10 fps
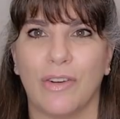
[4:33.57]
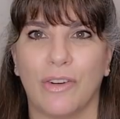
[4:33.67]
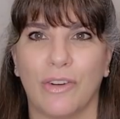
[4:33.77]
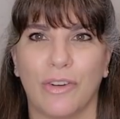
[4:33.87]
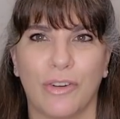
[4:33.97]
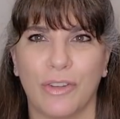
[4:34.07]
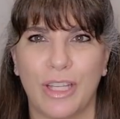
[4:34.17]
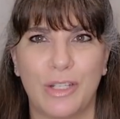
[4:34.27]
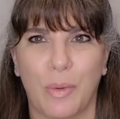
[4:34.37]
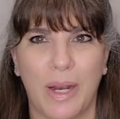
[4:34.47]

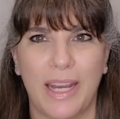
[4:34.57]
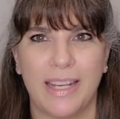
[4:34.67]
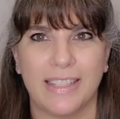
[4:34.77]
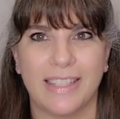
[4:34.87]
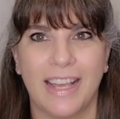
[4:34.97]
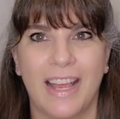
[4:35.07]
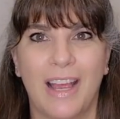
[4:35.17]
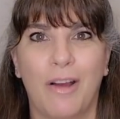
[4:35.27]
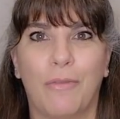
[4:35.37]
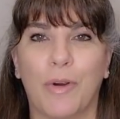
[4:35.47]
early 20s
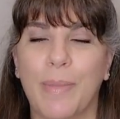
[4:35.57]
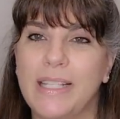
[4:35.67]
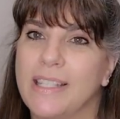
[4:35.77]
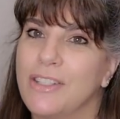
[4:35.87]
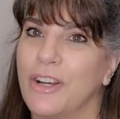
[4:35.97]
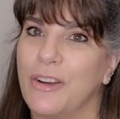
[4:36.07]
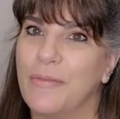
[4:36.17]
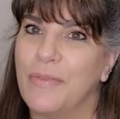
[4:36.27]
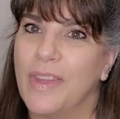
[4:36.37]
for my sister.